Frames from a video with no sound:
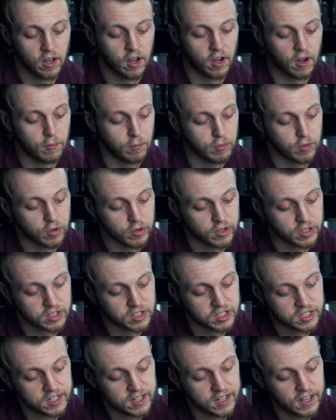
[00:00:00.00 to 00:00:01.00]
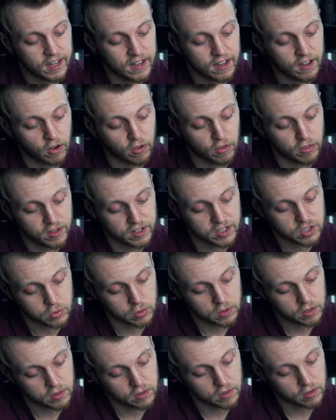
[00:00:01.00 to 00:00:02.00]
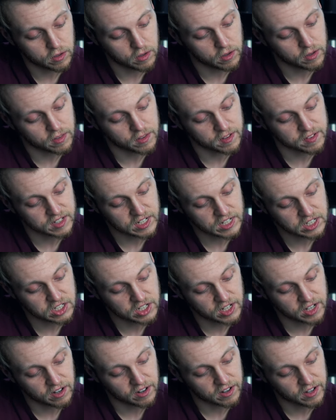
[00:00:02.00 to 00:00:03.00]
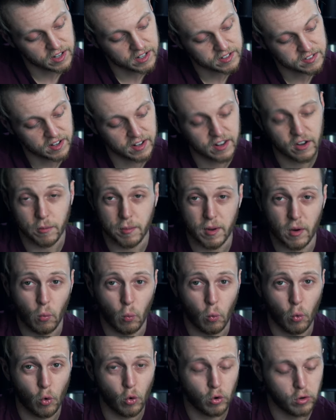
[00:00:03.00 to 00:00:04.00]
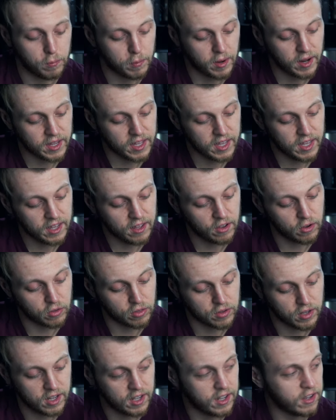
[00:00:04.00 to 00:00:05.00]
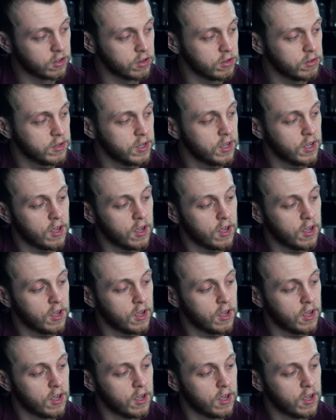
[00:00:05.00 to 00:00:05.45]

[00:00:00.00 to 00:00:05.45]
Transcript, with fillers: Um, you can see here on this one that there's actually like, it's a little bit worn back here on the heel.